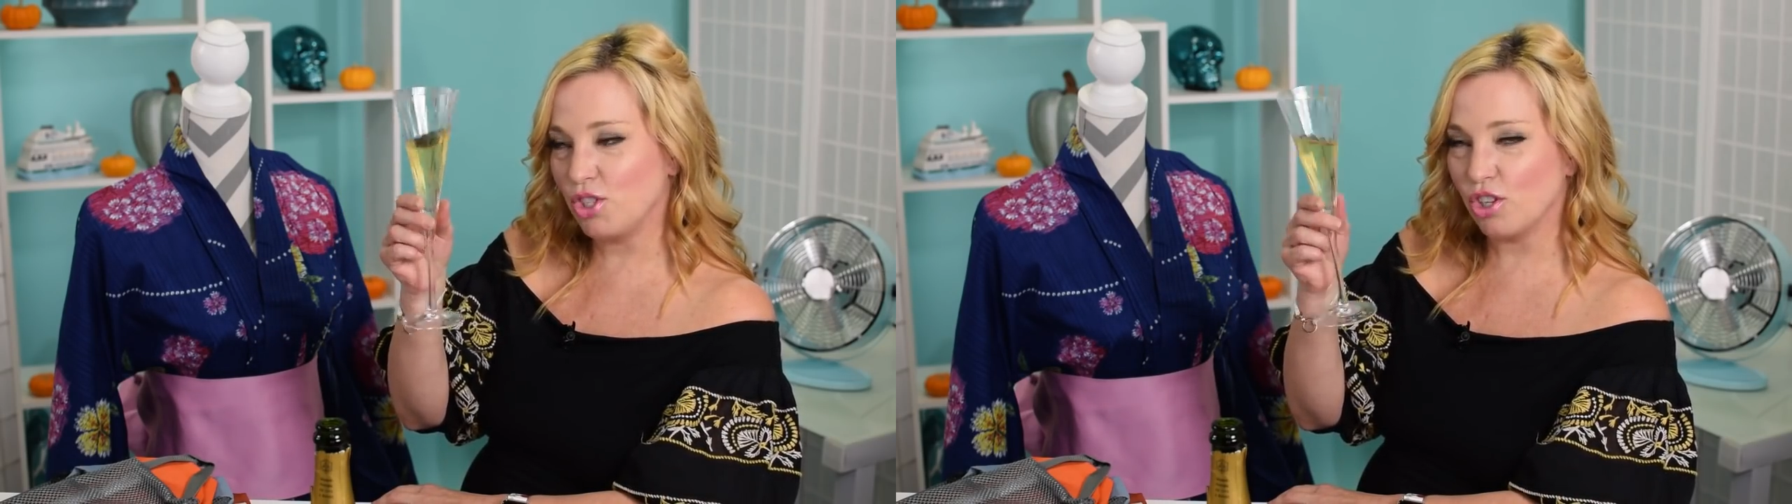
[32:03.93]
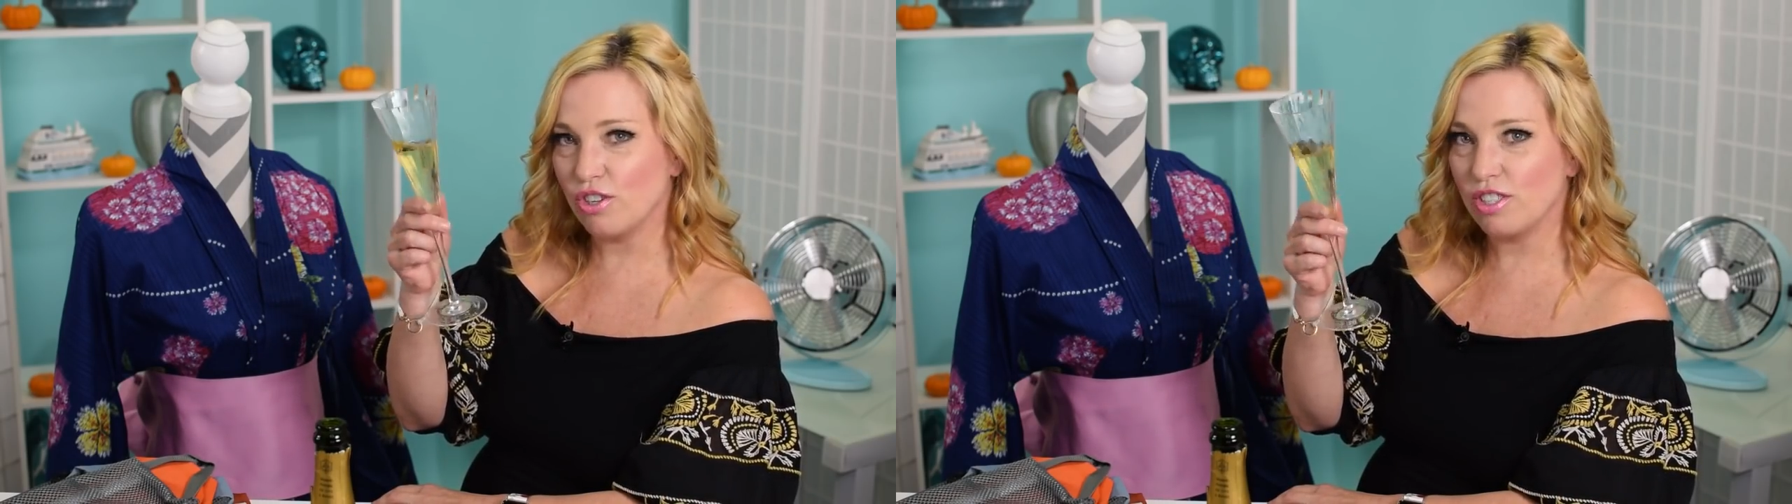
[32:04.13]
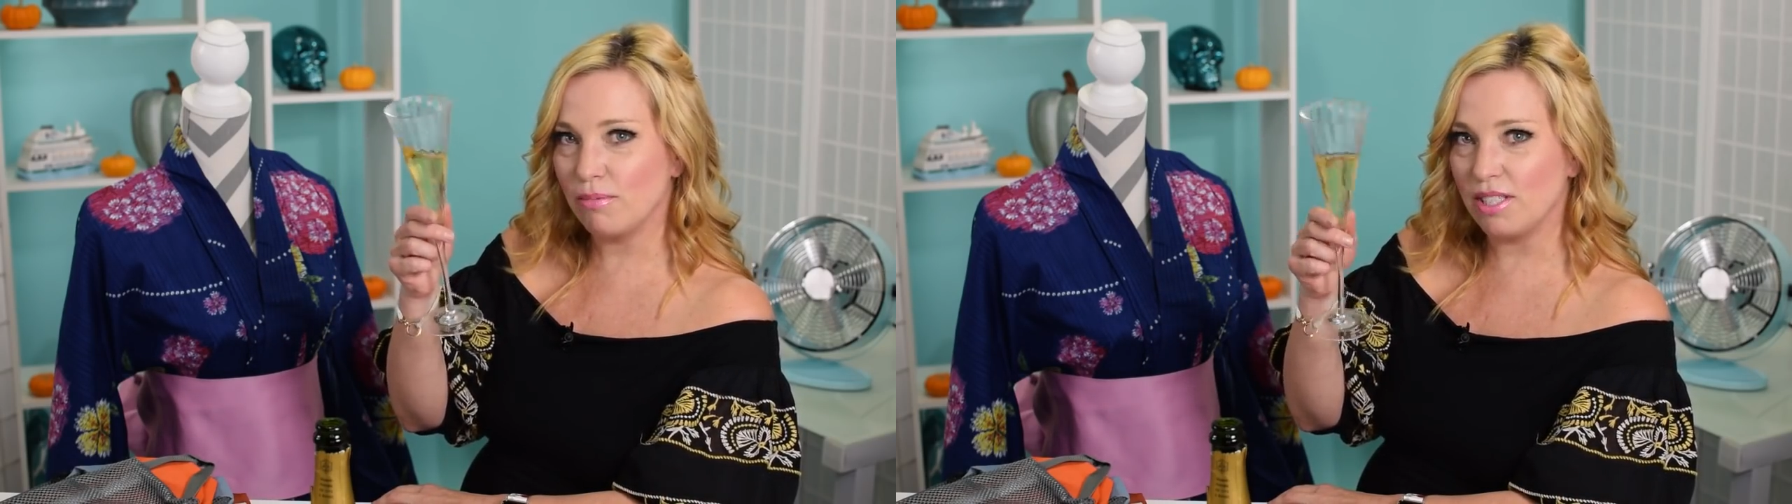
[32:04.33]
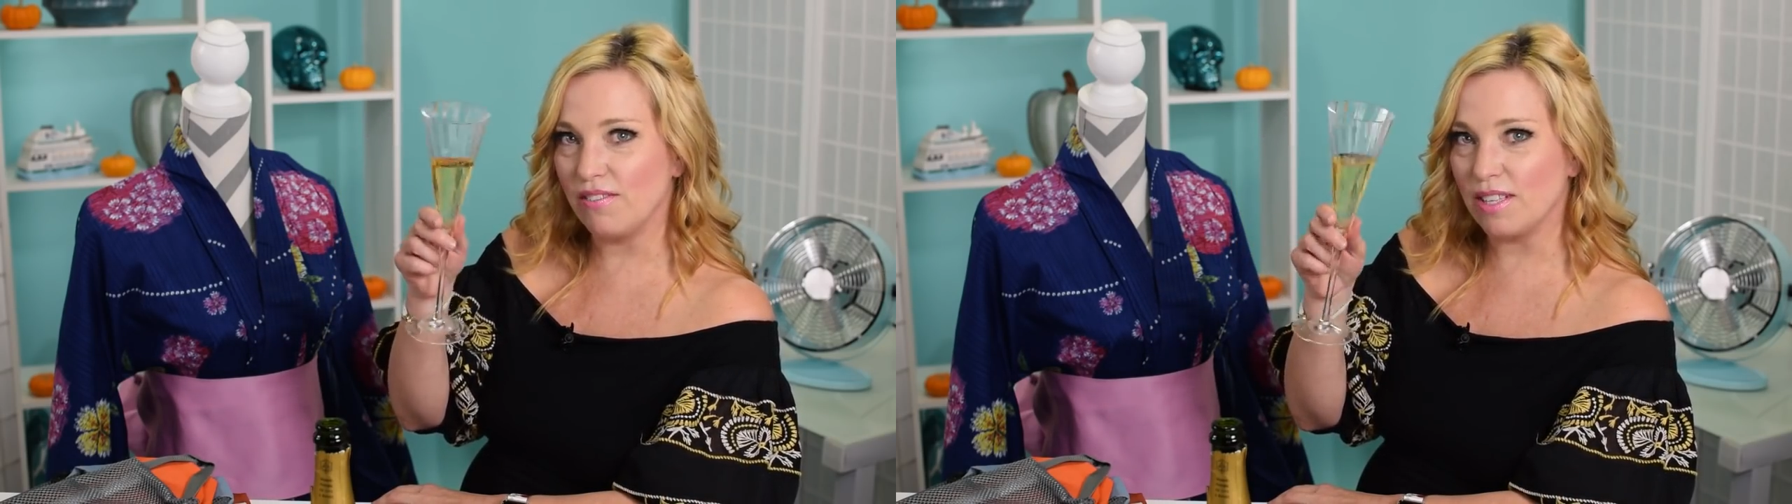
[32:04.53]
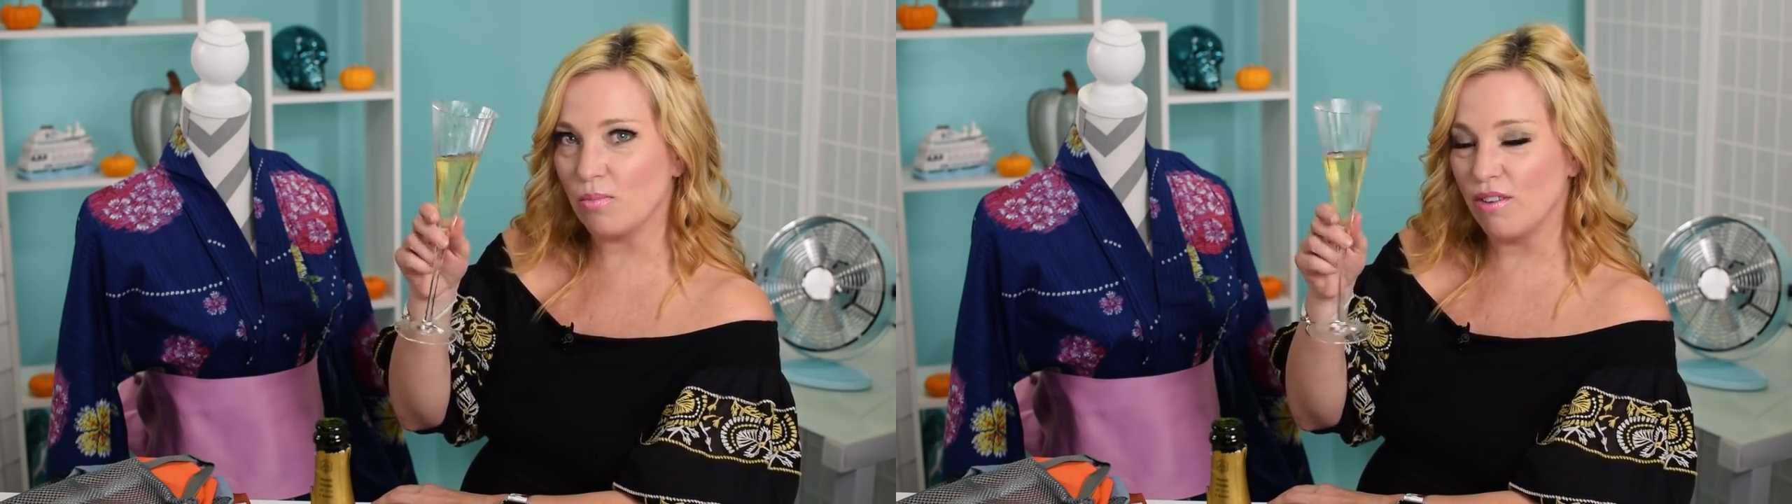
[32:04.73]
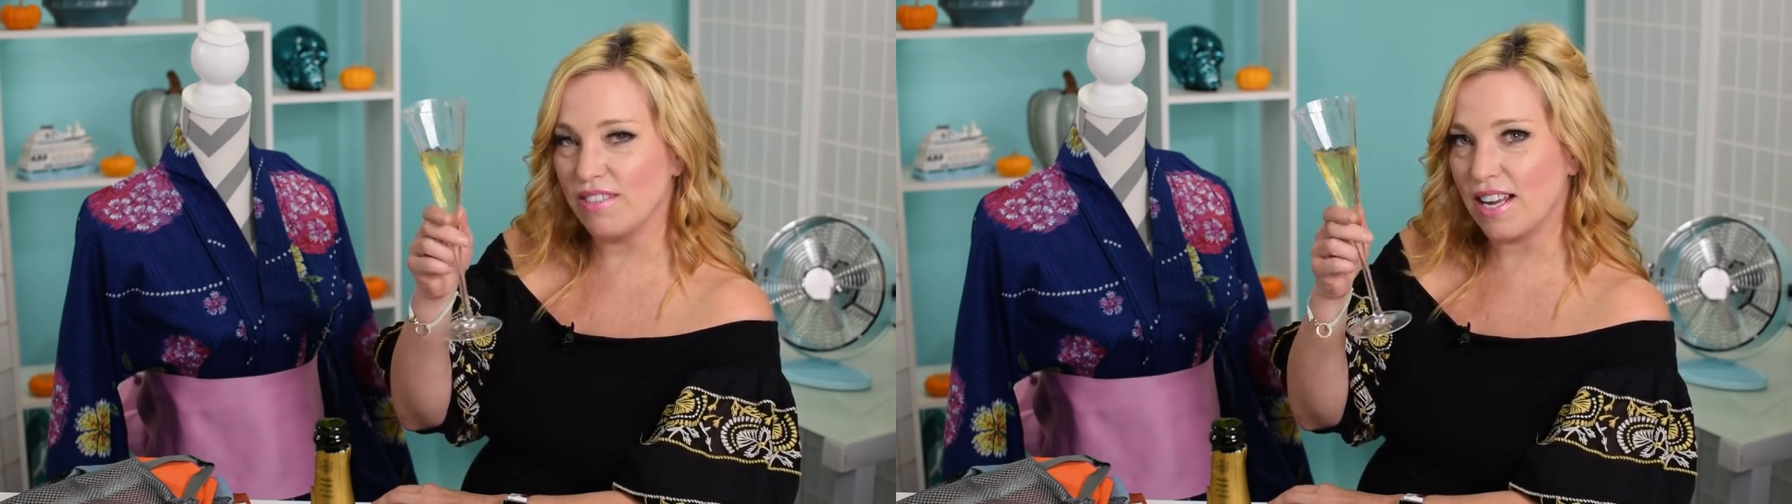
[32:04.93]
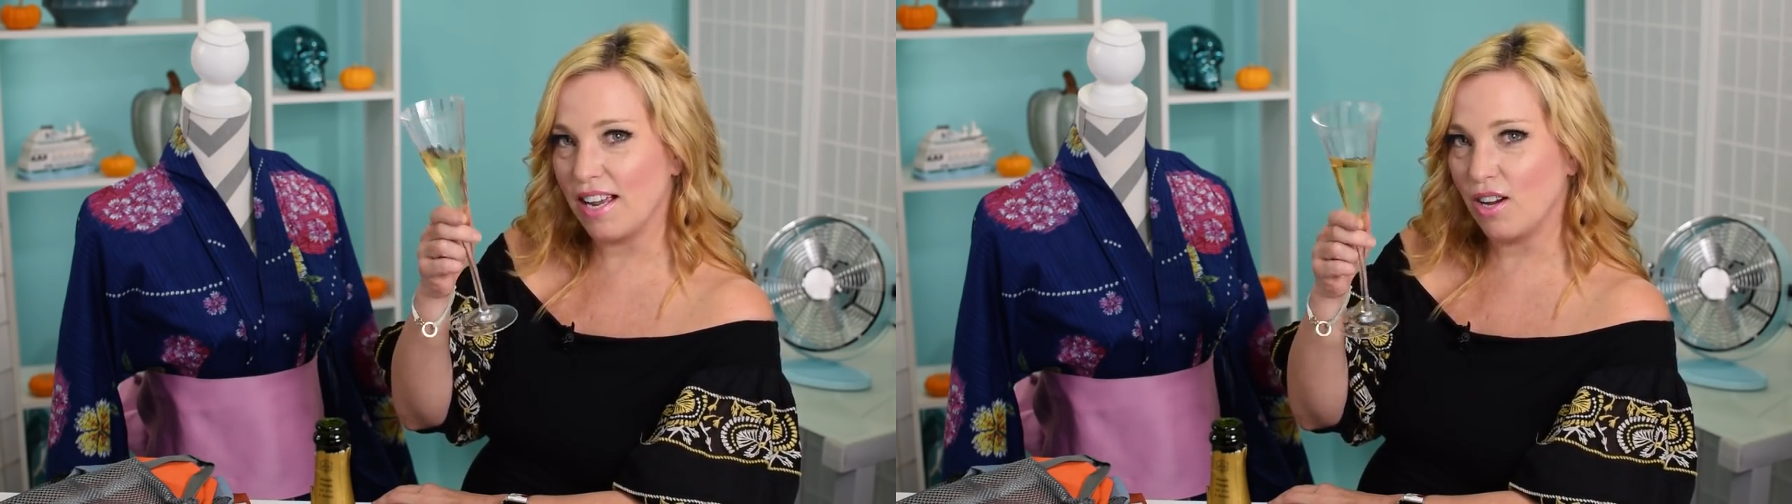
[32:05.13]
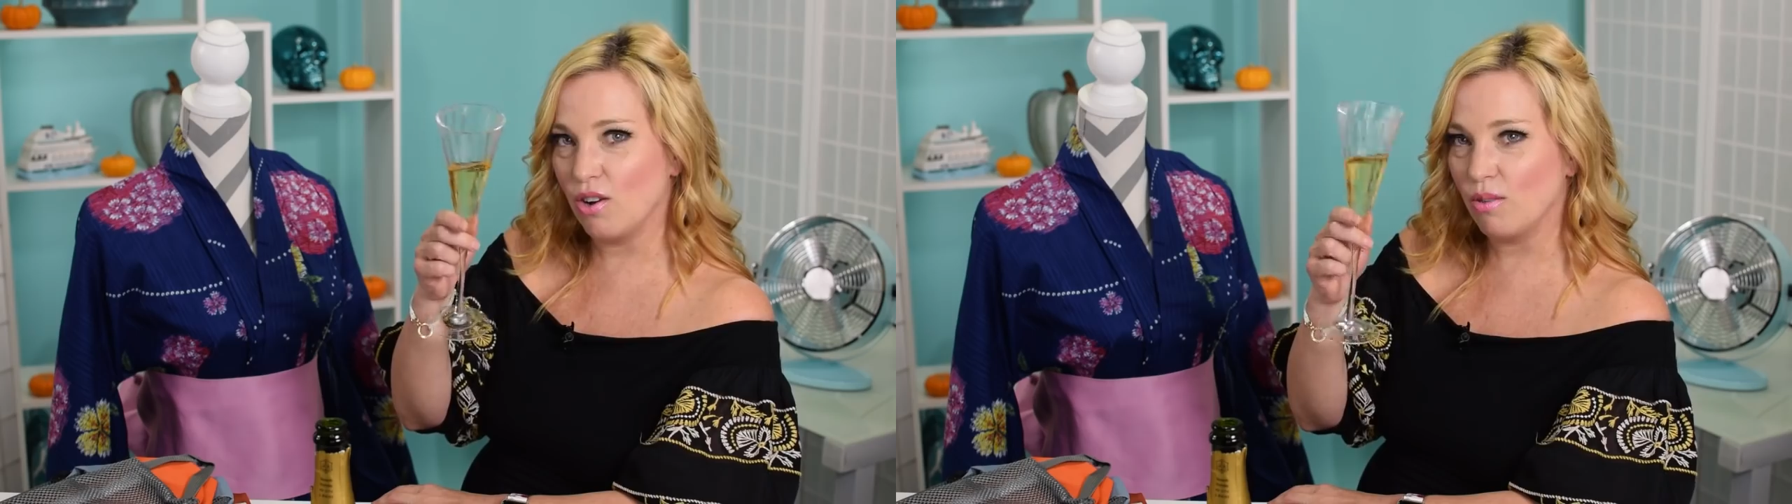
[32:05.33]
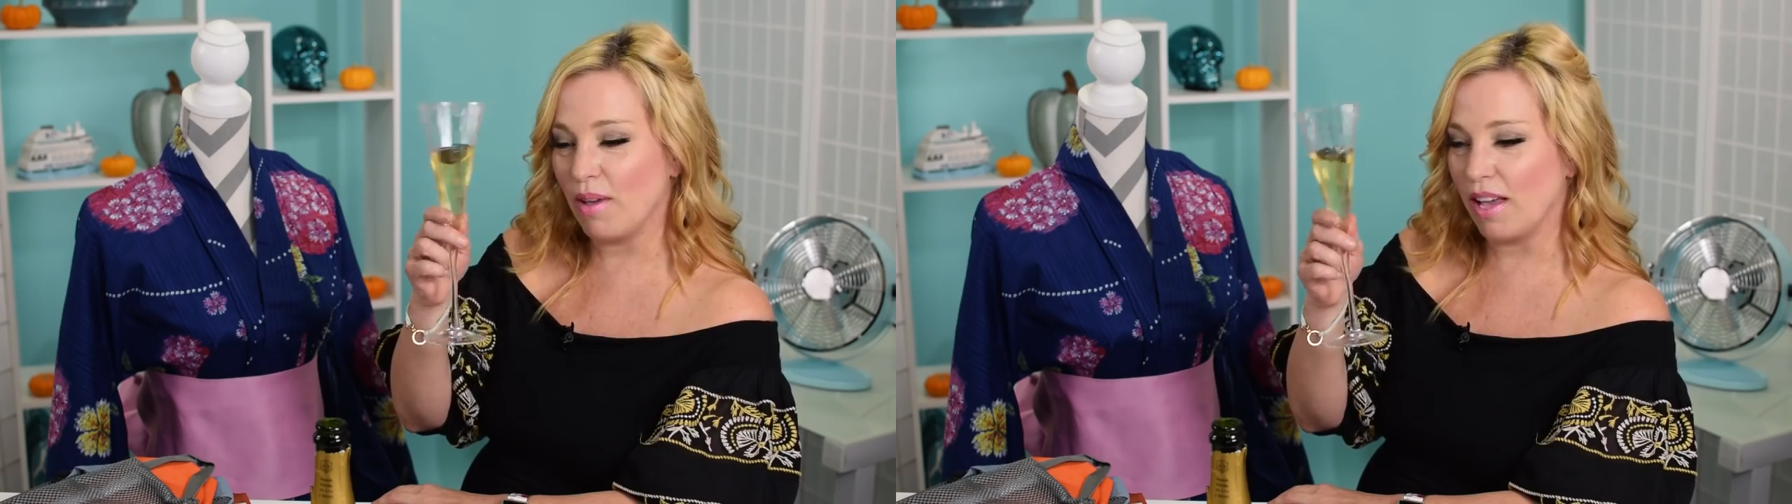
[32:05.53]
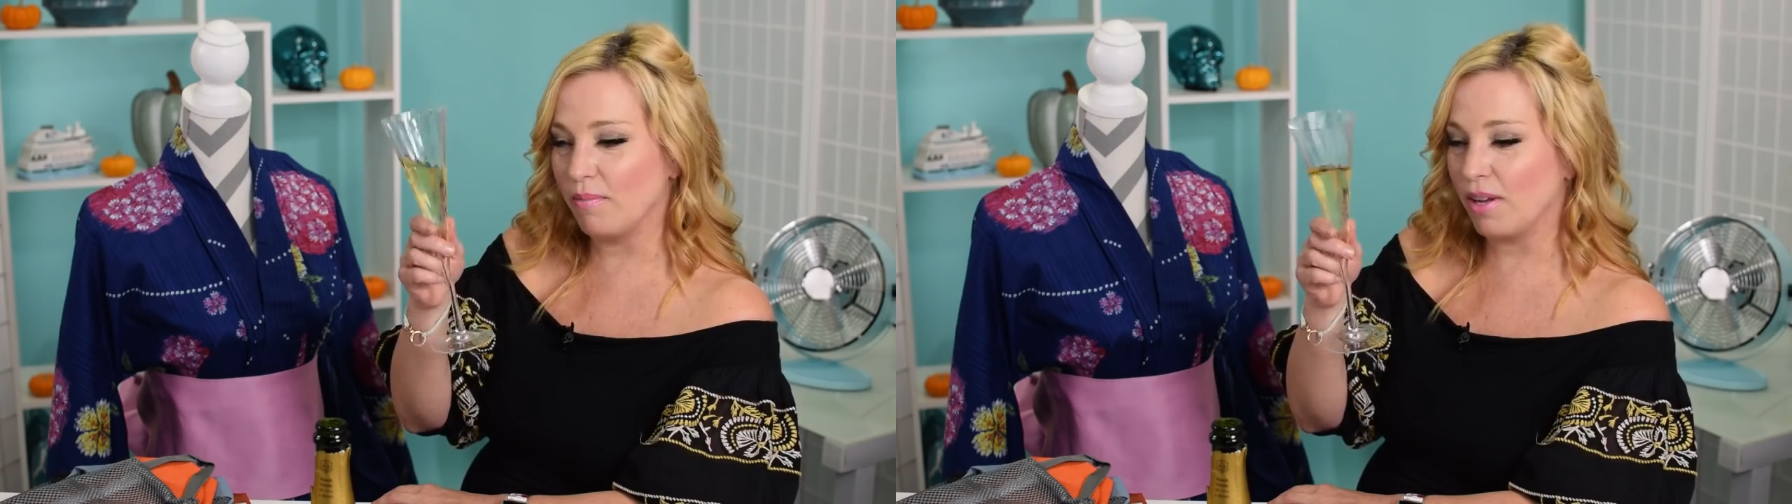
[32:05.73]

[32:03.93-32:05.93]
Mister Cruise Tips T V is more of a Diet Coke man,